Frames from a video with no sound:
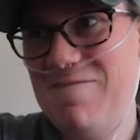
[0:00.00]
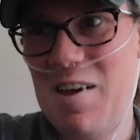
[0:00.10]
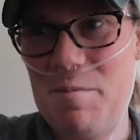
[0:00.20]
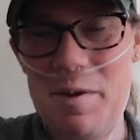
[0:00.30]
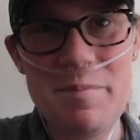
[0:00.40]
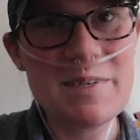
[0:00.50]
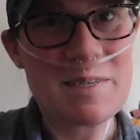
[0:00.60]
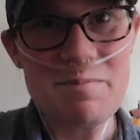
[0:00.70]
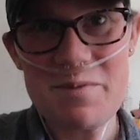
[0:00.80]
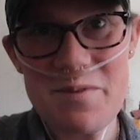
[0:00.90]
I might be
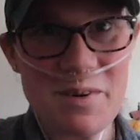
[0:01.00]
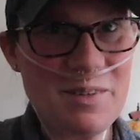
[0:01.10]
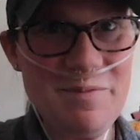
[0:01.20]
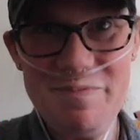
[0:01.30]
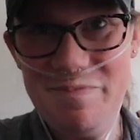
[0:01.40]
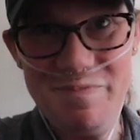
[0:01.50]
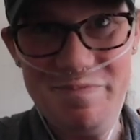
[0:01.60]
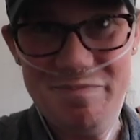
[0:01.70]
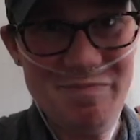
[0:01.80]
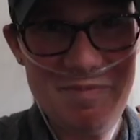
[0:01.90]
sleeping wrong.
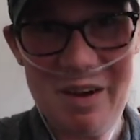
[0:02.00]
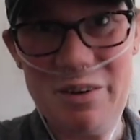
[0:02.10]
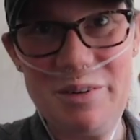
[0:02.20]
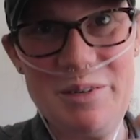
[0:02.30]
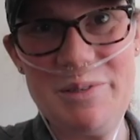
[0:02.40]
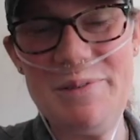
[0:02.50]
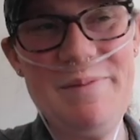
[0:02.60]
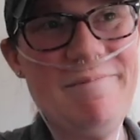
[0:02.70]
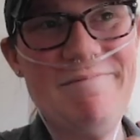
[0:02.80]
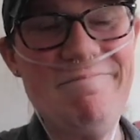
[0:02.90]
I don't know.
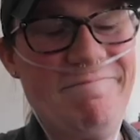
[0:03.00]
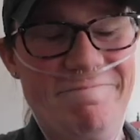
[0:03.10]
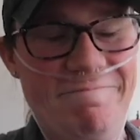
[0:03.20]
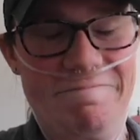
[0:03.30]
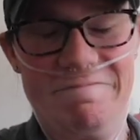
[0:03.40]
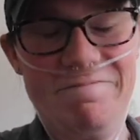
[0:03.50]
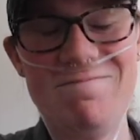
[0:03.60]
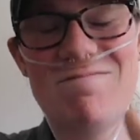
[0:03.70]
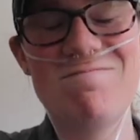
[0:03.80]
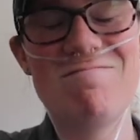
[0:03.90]

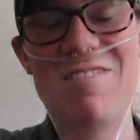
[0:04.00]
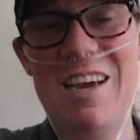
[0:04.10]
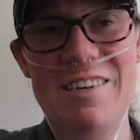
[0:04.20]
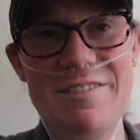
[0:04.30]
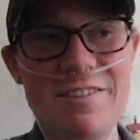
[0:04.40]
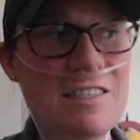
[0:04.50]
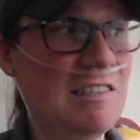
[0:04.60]
Life.